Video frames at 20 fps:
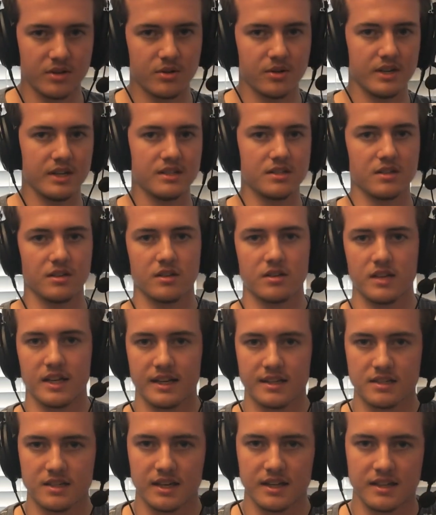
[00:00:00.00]
noise or
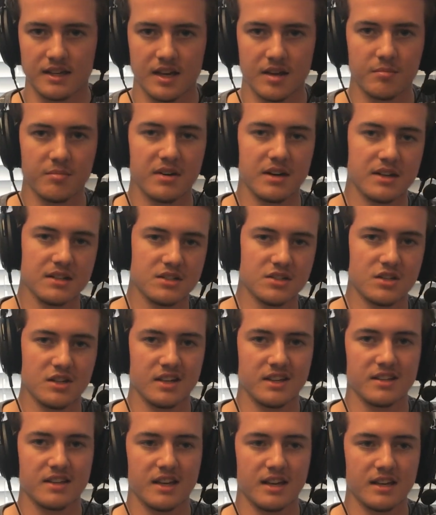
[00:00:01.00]
clicks like that, but I just
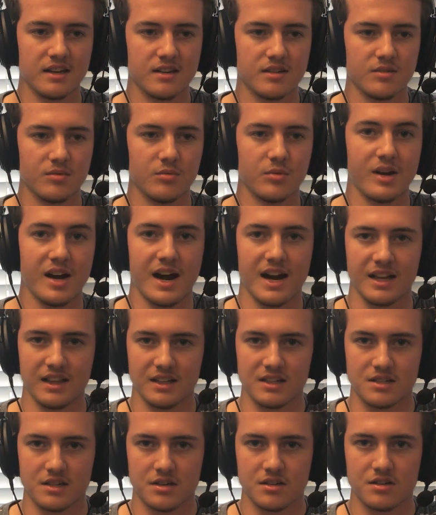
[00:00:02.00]
think that when I
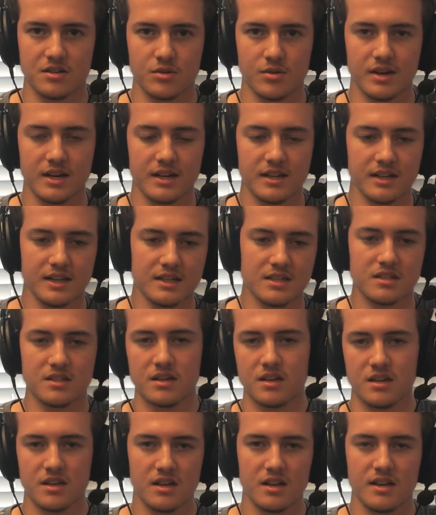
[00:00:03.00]
listened to it, at least,
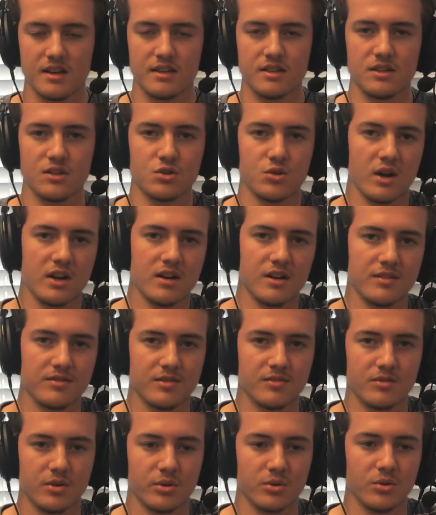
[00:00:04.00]
the trade-off
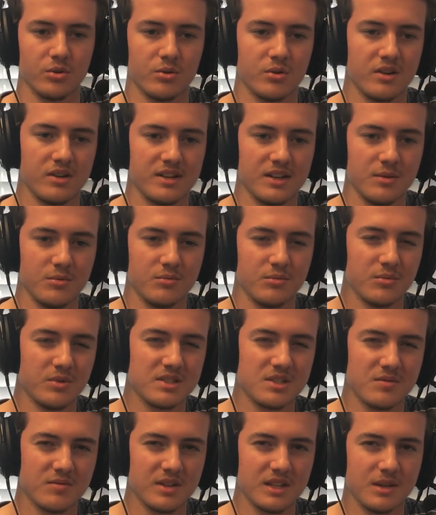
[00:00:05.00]
in vocal quality
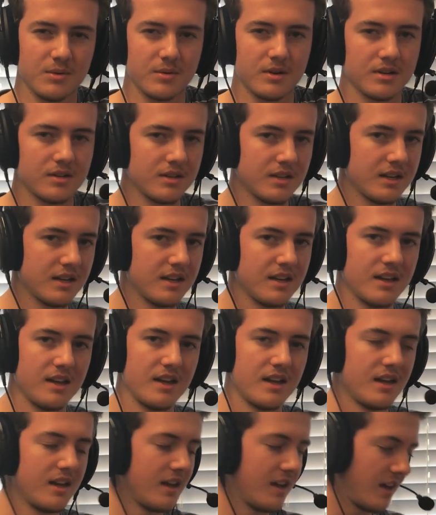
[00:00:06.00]
wasn't really worth it.
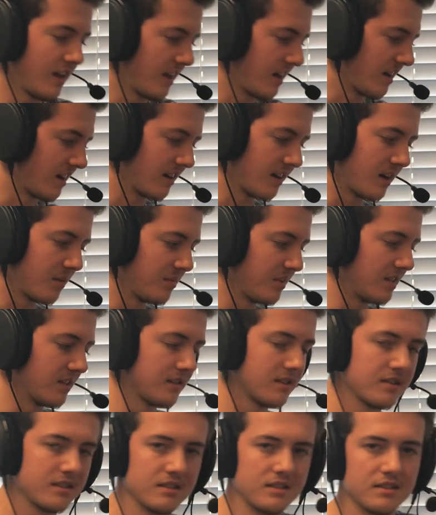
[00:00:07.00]
And I mean,
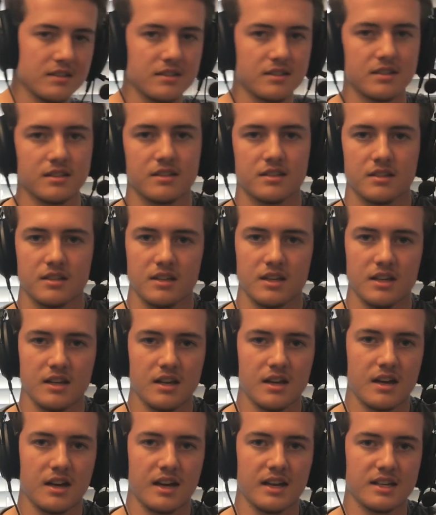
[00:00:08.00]

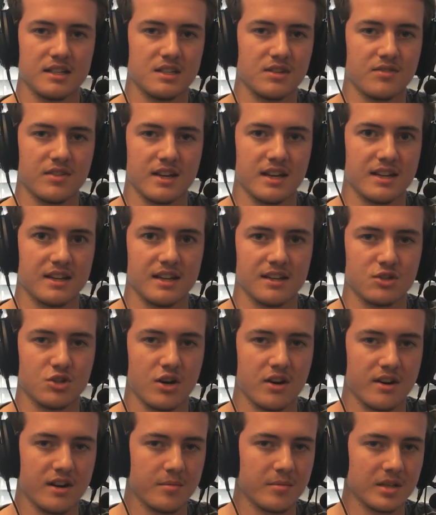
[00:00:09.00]
I guess if I had like
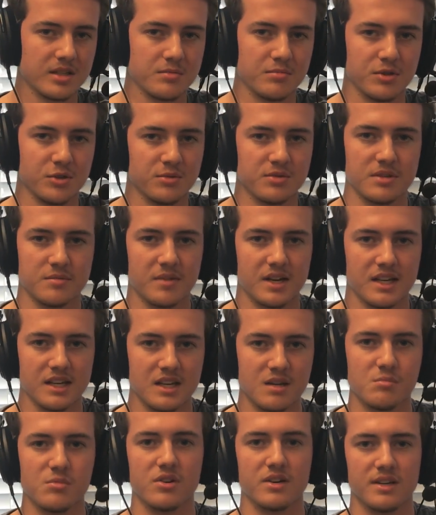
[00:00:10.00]
Cherry MX Blues on my
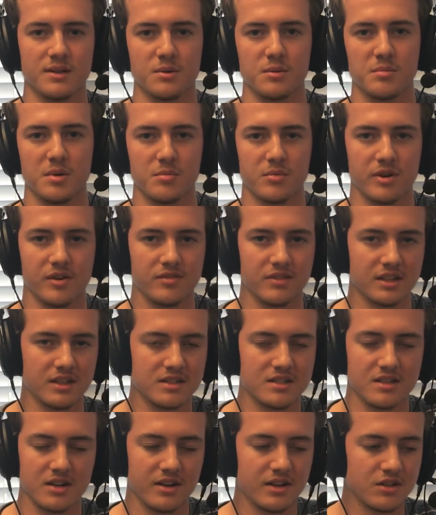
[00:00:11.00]
keyboard, it would be more of a
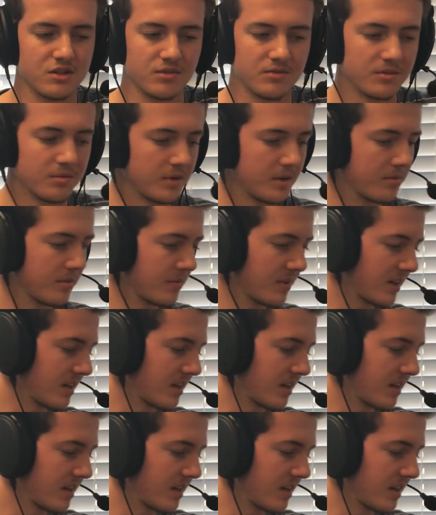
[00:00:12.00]
consideration for me, but my